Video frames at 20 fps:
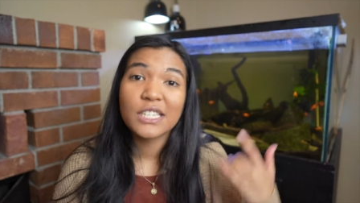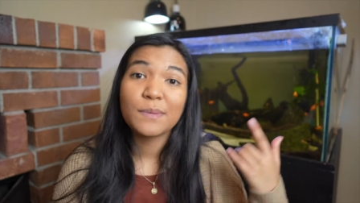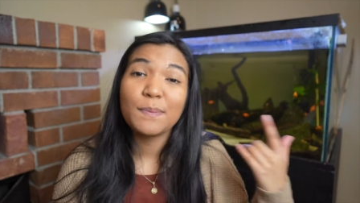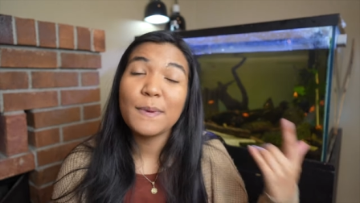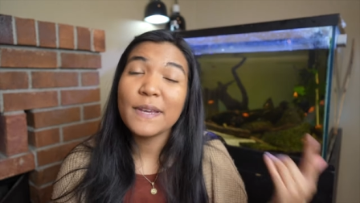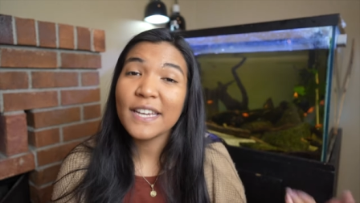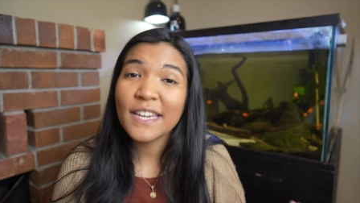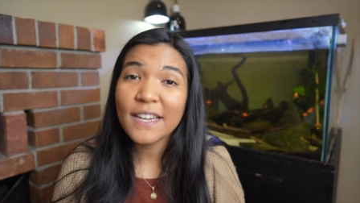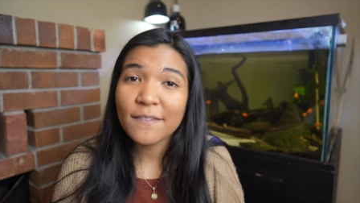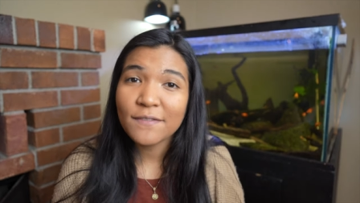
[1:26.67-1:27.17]

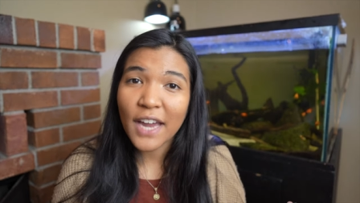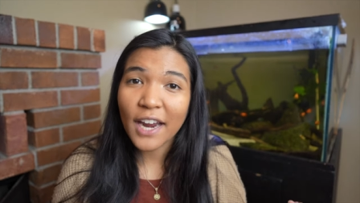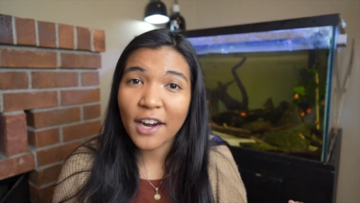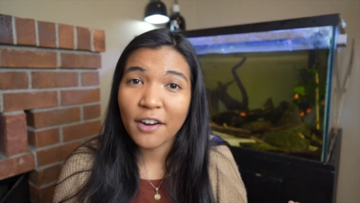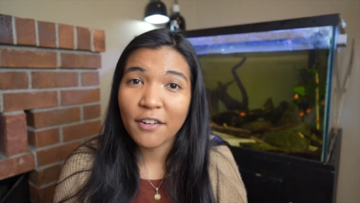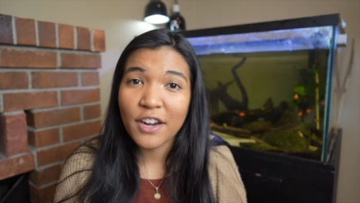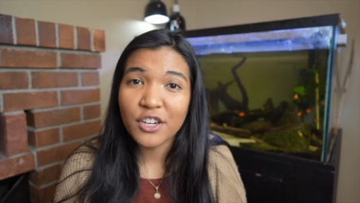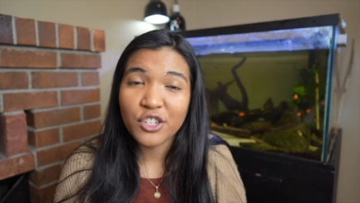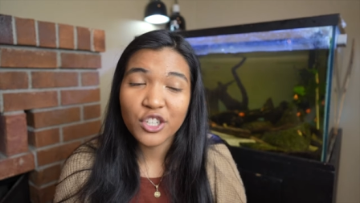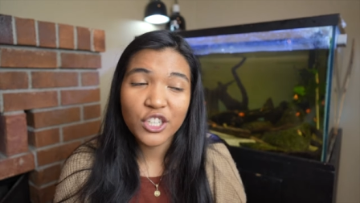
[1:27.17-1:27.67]
Speaking of
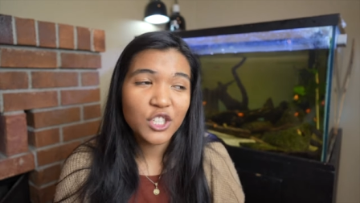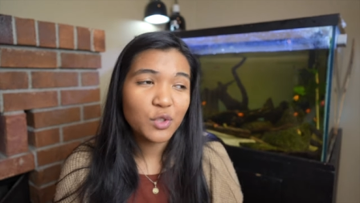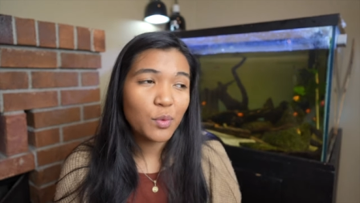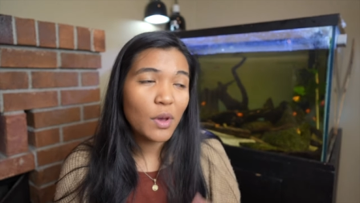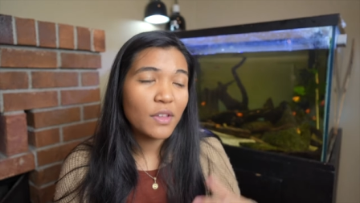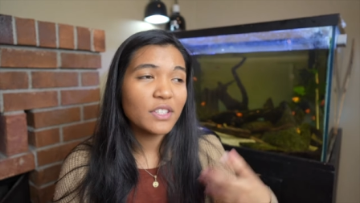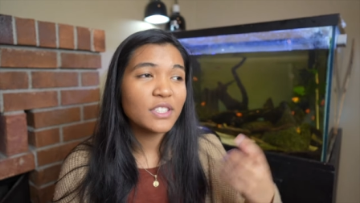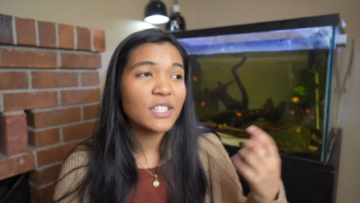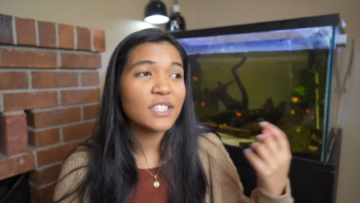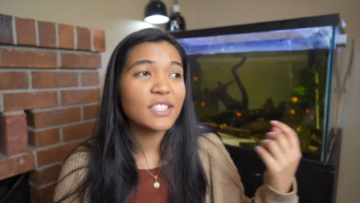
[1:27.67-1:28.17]
decorations,
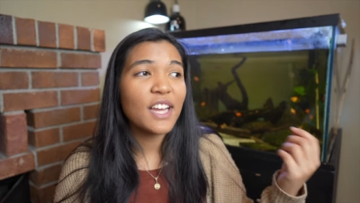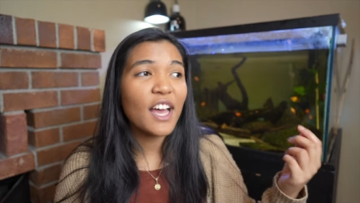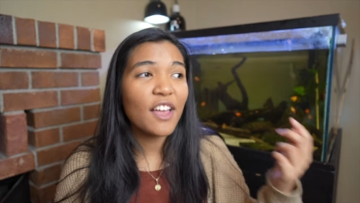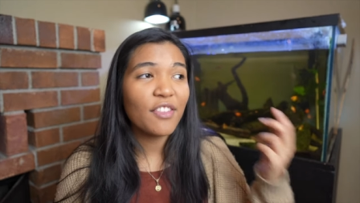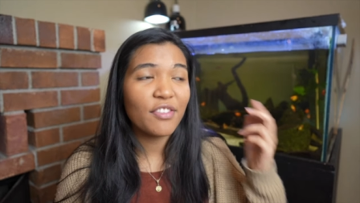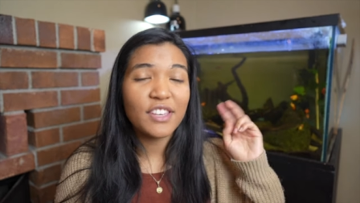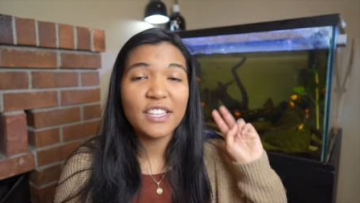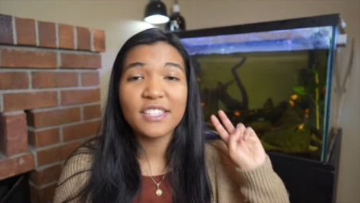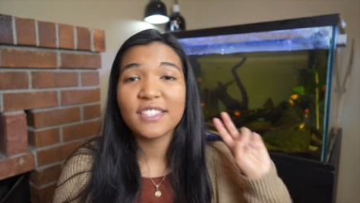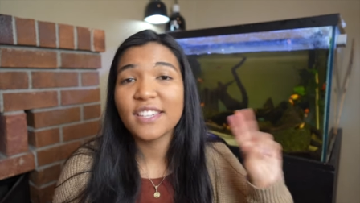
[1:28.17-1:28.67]
while this is
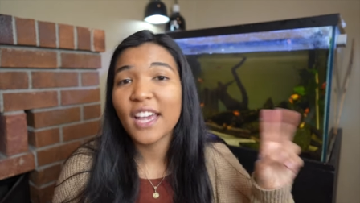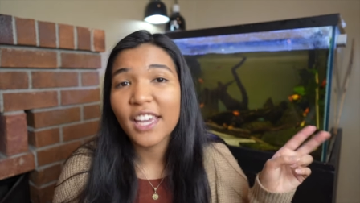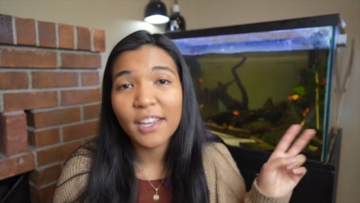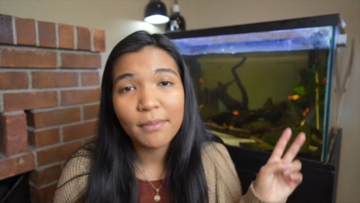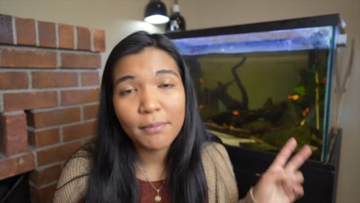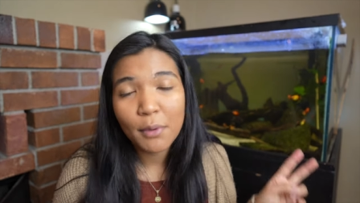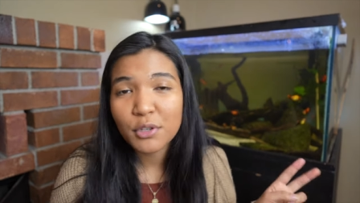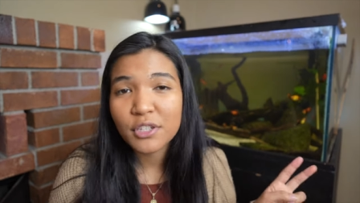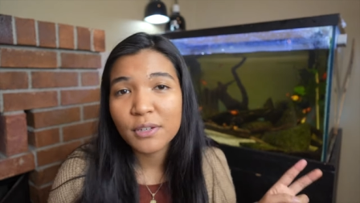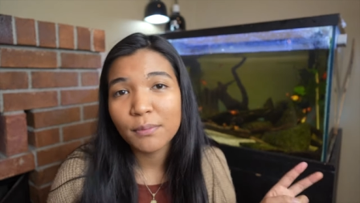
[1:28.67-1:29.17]
not the
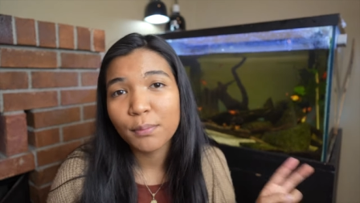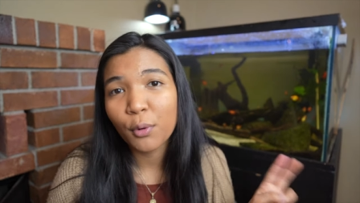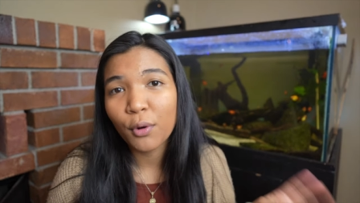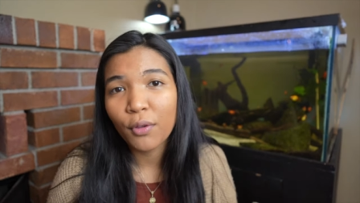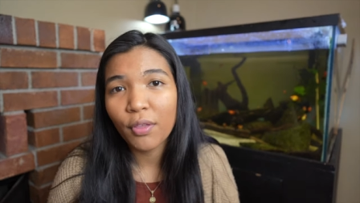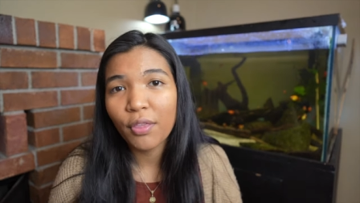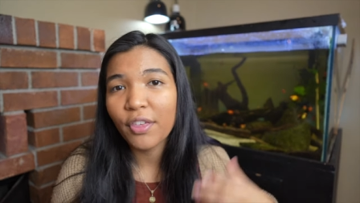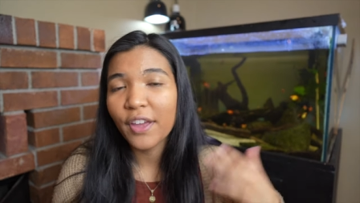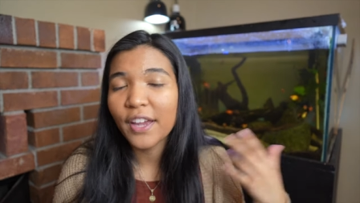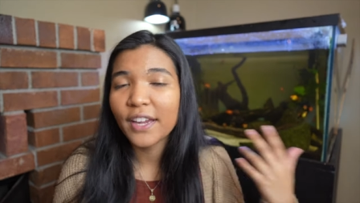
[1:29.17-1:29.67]
second most
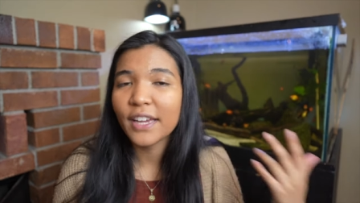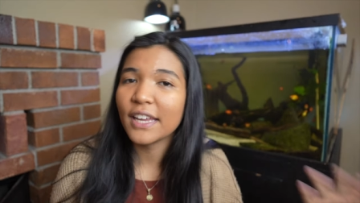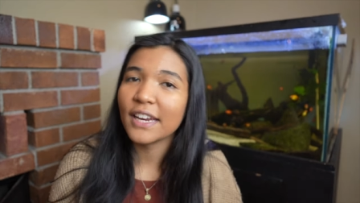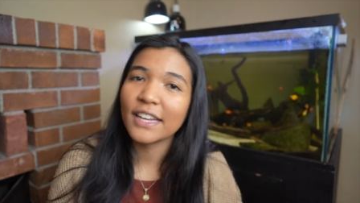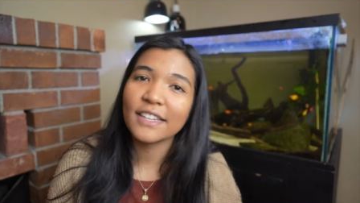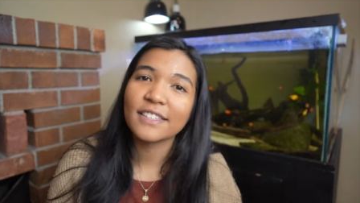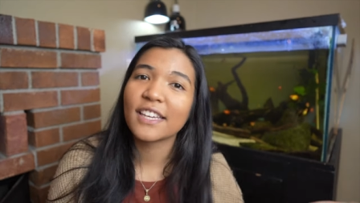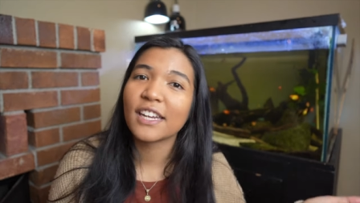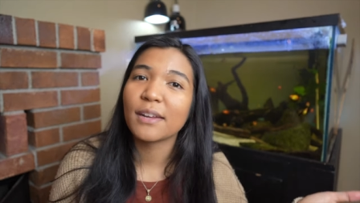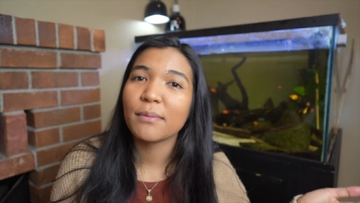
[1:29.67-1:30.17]
important thing, it
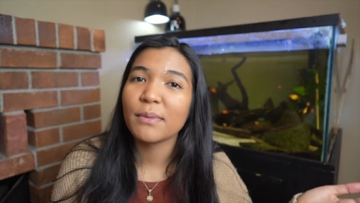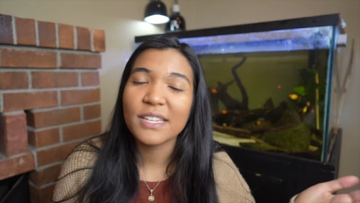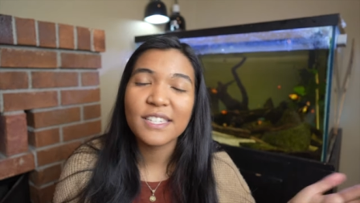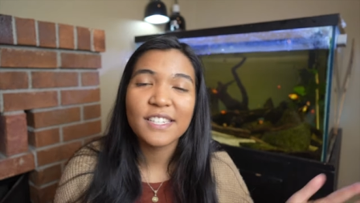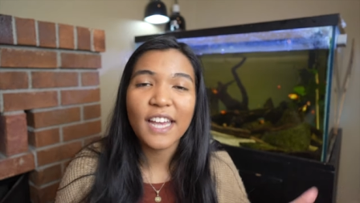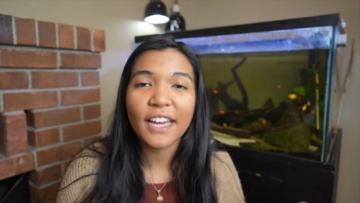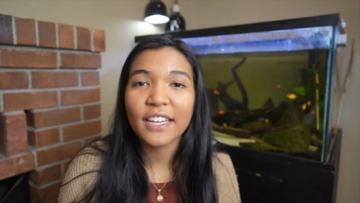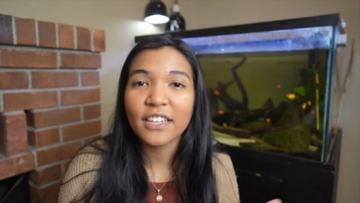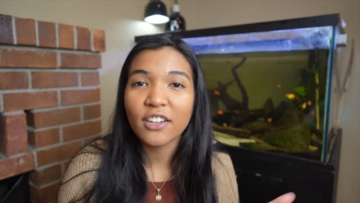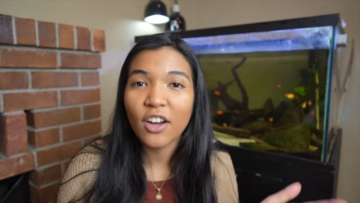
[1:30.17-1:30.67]
is gonna be
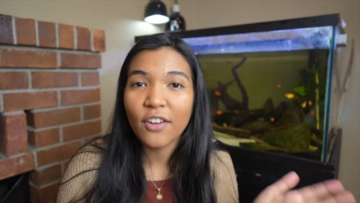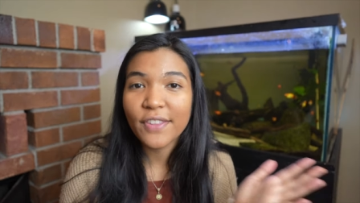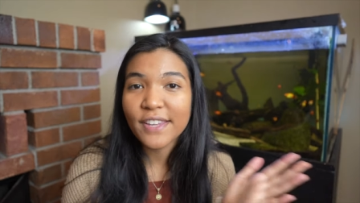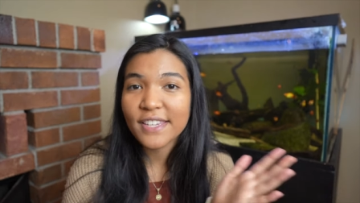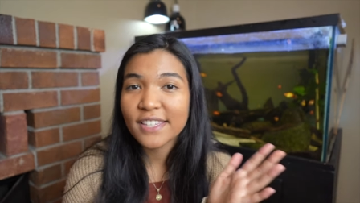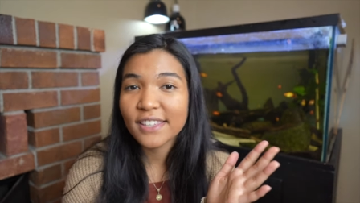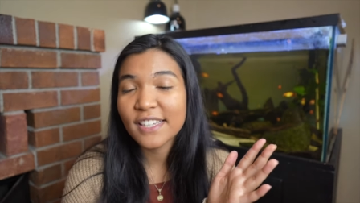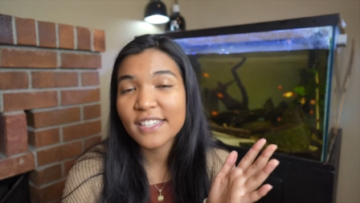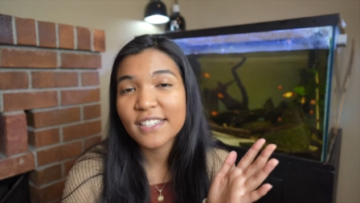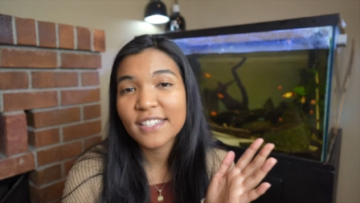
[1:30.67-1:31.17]
second on
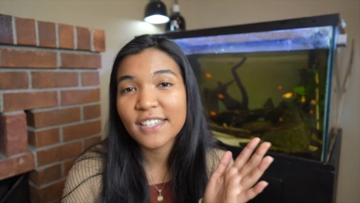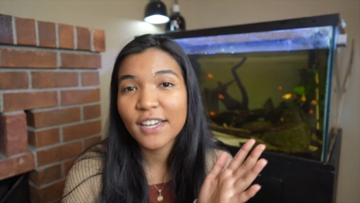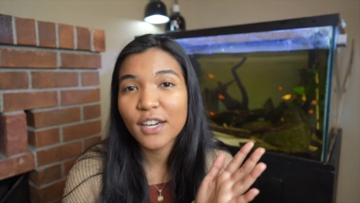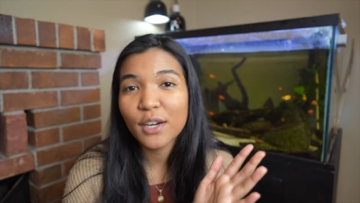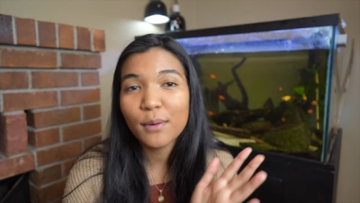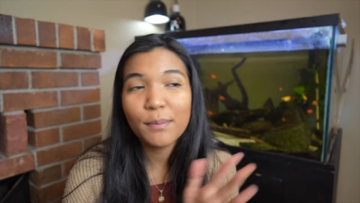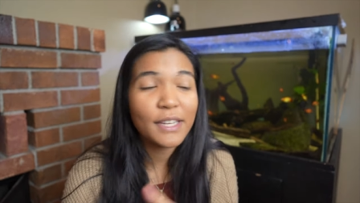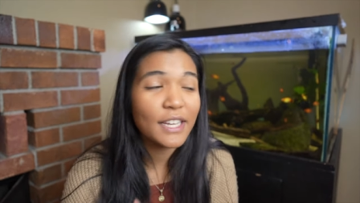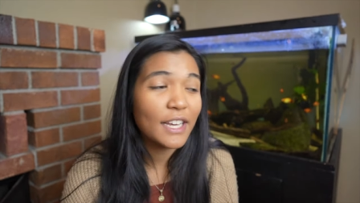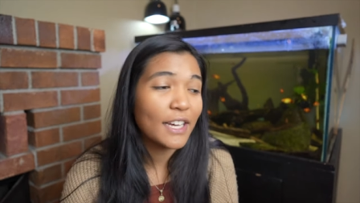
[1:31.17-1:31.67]
this list
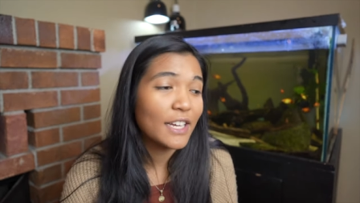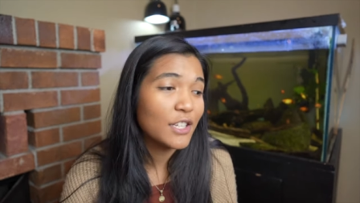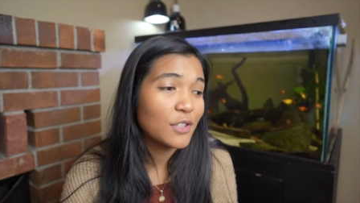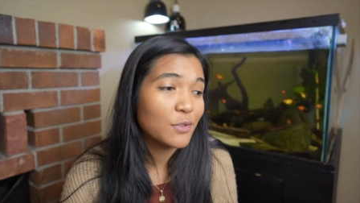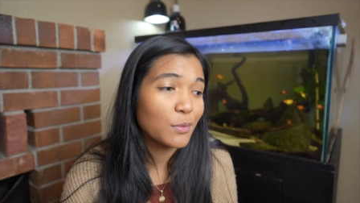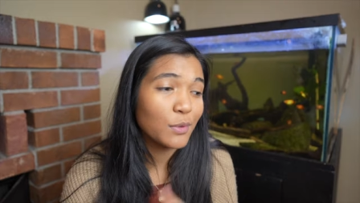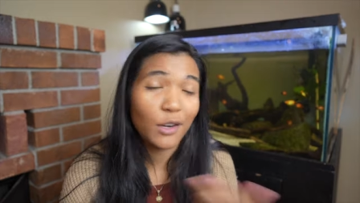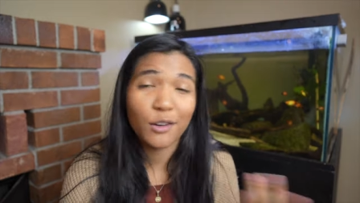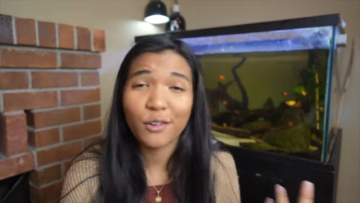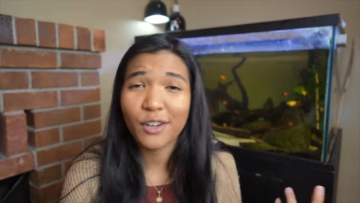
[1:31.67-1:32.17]
here
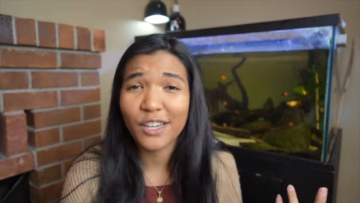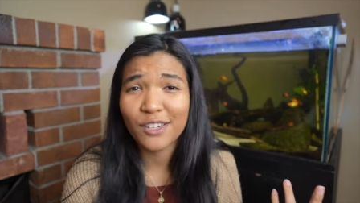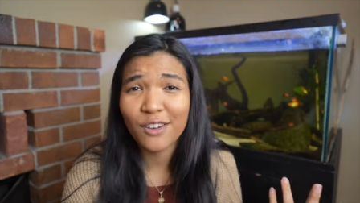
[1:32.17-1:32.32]
because we're already